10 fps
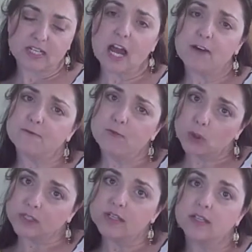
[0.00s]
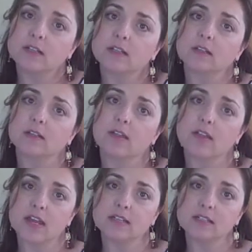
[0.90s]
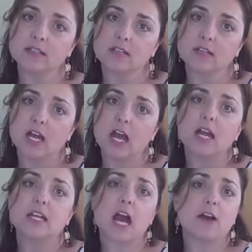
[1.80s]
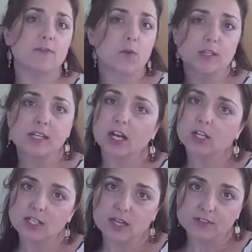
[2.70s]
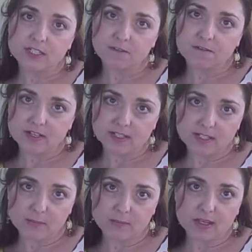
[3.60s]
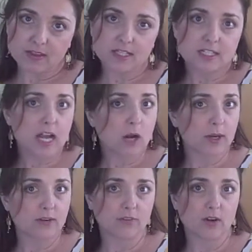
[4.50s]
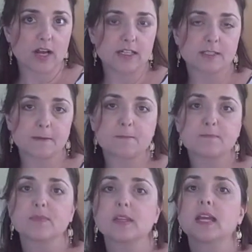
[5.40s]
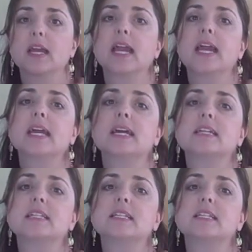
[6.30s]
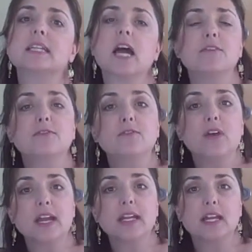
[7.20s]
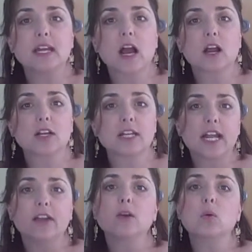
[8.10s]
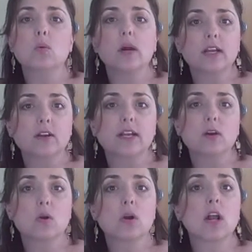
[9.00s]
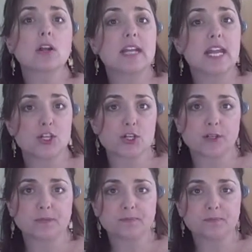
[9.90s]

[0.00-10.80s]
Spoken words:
not forcing things, not forcing ourselves to fit something that's not right for us, and not fighting our inherent wiring or our nature.